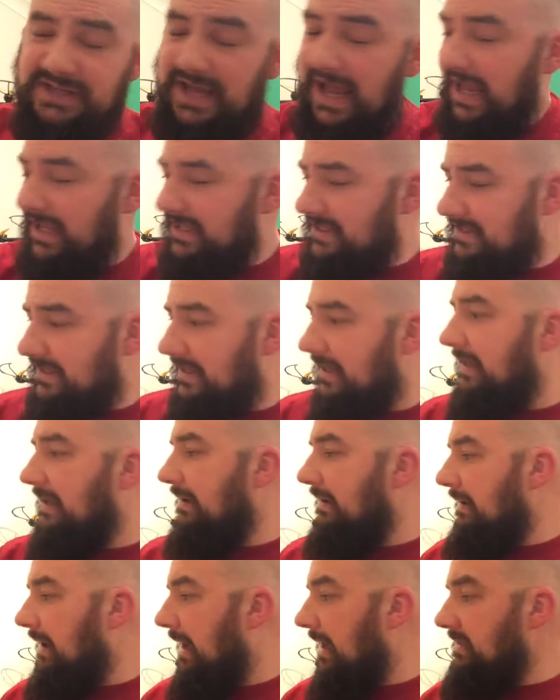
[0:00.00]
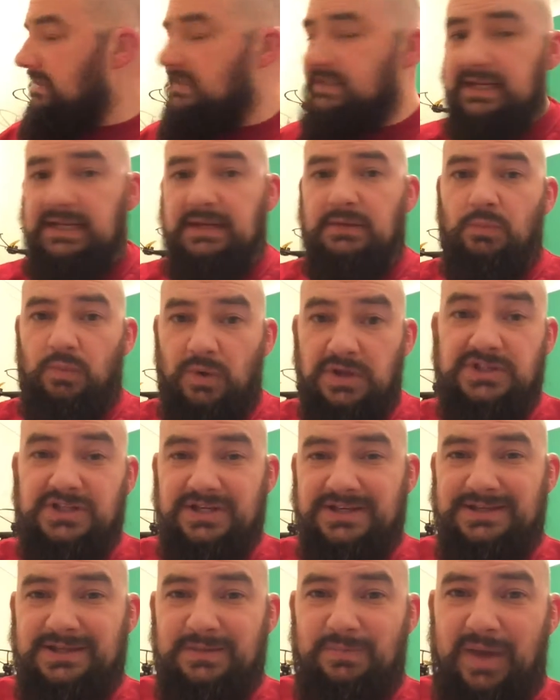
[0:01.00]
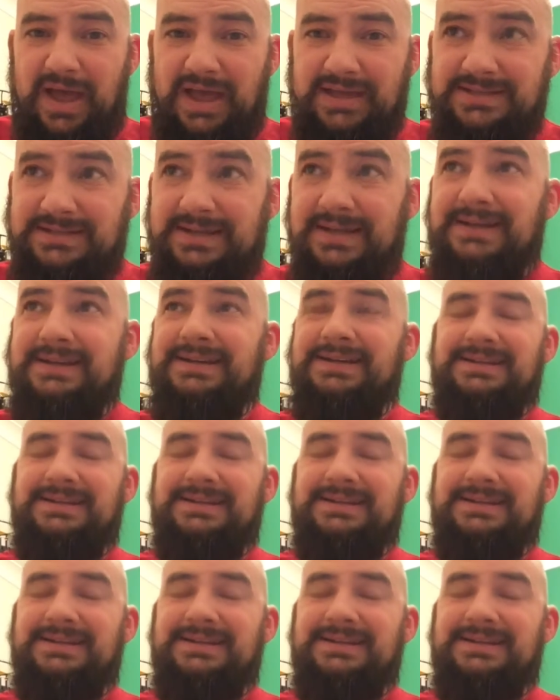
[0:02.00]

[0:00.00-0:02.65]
test and see which is the best.